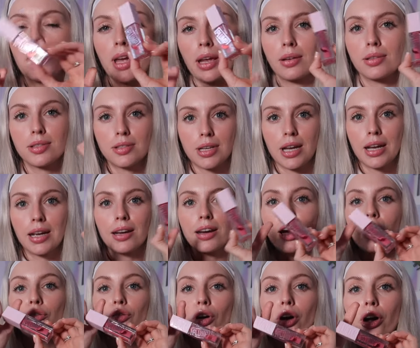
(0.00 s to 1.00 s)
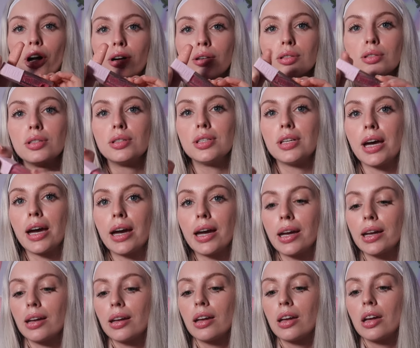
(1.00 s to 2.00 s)
Pink Sting. I've got it on
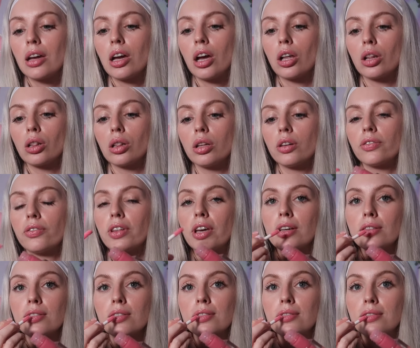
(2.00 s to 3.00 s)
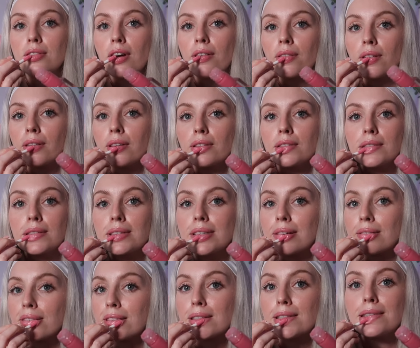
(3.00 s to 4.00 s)
today. Love this. This definitely does
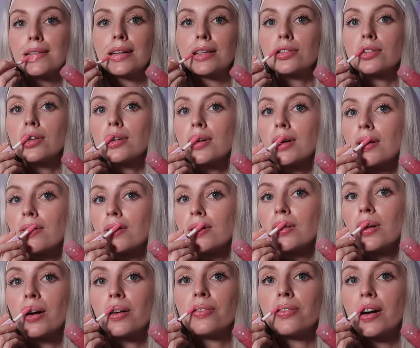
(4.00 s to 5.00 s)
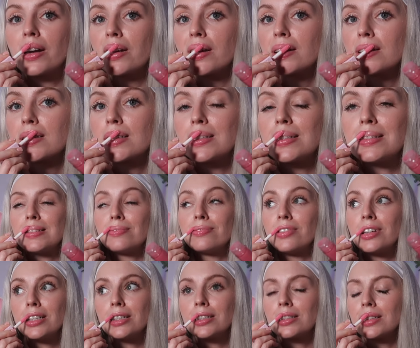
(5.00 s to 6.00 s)
have a sting to it. If you're not a fan of
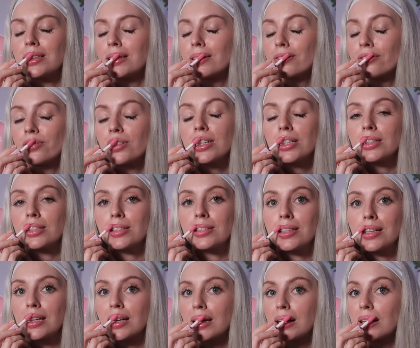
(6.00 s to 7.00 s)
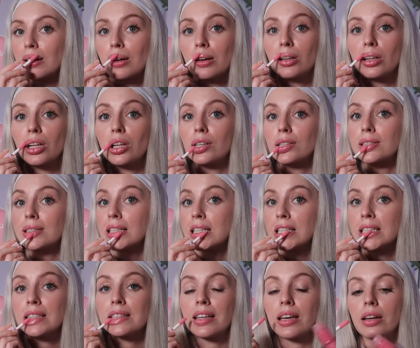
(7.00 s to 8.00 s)
really stinging
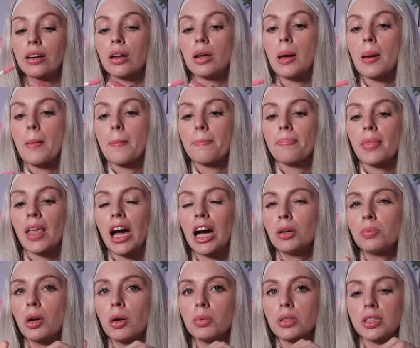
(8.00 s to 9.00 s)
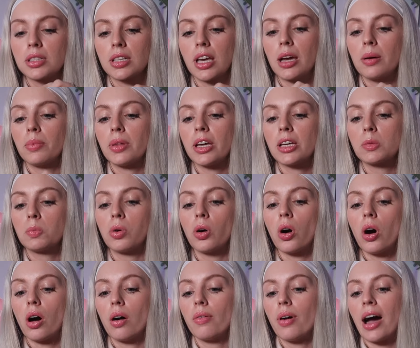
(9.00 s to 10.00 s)
glosses, then I'd probably skip this,
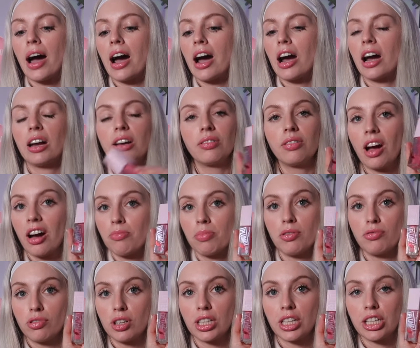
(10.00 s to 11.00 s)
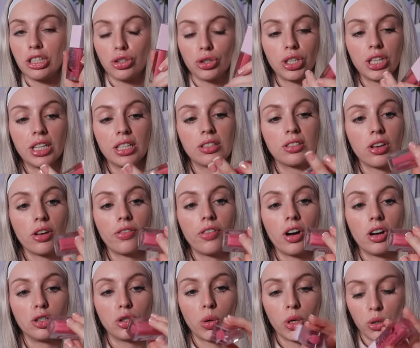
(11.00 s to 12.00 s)
but I've been really enjoying this so
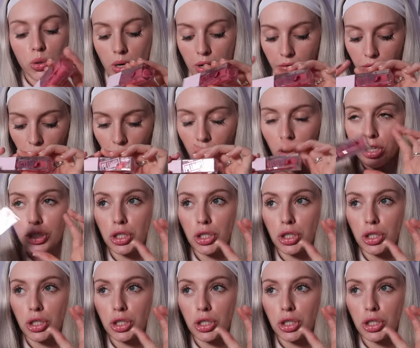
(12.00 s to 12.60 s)
far in 2024.